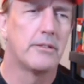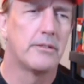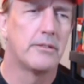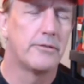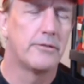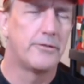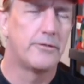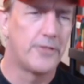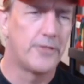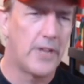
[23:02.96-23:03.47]

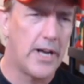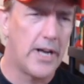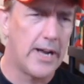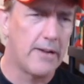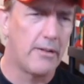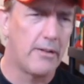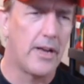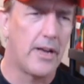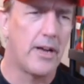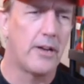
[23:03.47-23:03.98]
fly
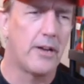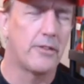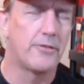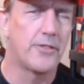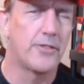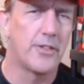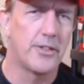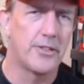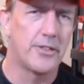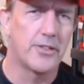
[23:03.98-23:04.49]
around
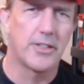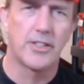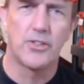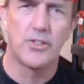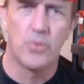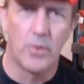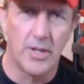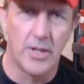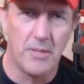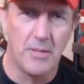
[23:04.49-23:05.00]
for another like
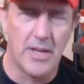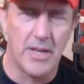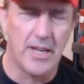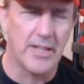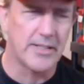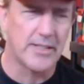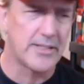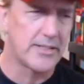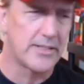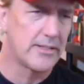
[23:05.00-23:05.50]
20
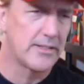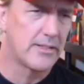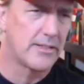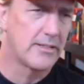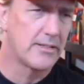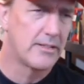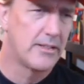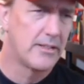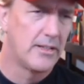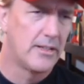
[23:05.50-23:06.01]
minutes.
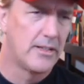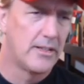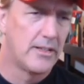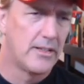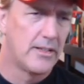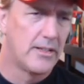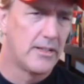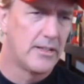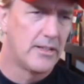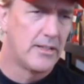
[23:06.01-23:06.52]

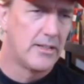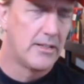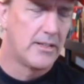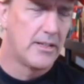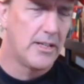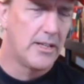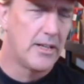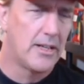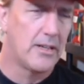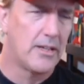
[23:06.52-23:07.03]

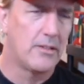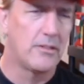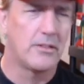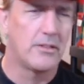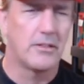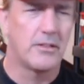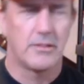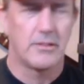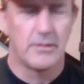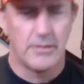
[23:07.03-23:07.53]

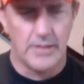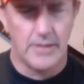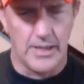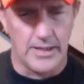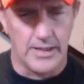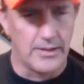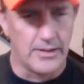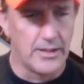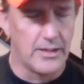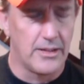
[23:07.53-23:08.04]

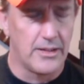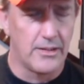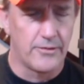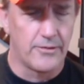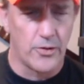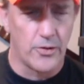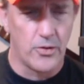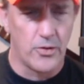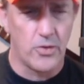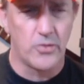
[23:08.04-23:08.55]
And
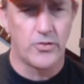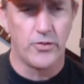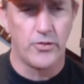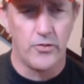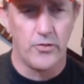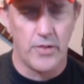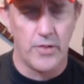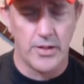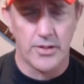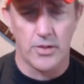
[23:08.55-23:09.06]
for those of
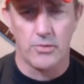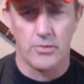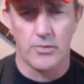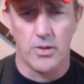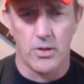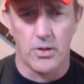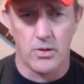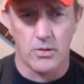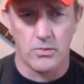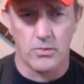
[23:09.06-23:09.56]
you that don't
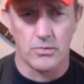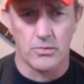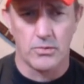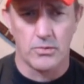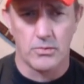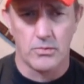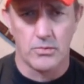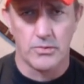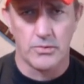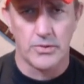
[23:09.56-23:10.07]
know,
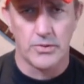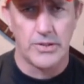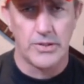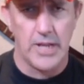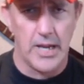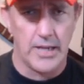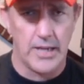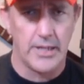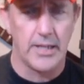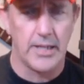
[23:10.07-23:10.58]

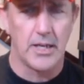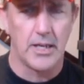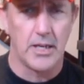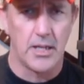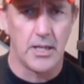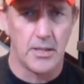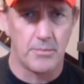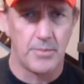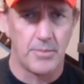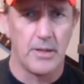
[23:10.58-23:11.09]
standing
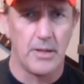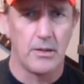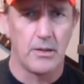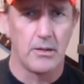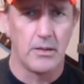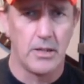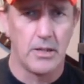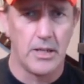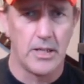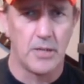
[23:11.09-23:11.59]
up
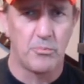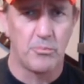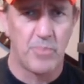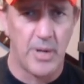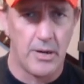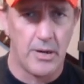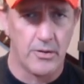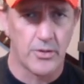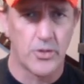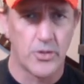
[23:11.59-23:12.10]
in a
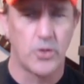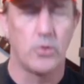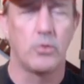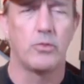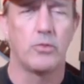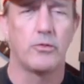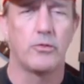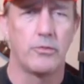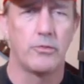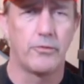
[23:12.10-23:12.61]

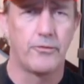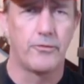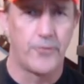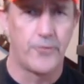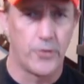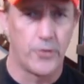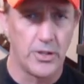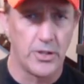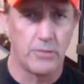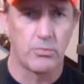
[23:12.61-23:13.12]
parachute,
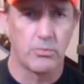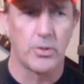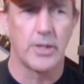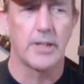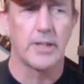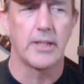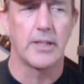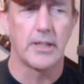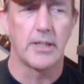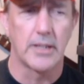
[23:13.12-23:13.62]
fully
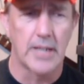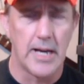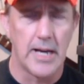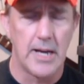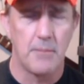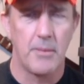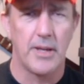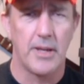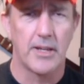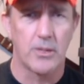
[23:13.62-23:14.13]
rigged in
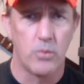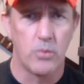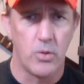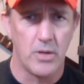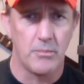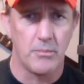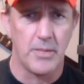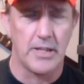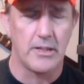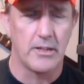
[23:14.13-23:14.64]
combat
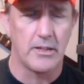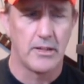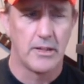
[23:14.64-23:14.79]
equipment,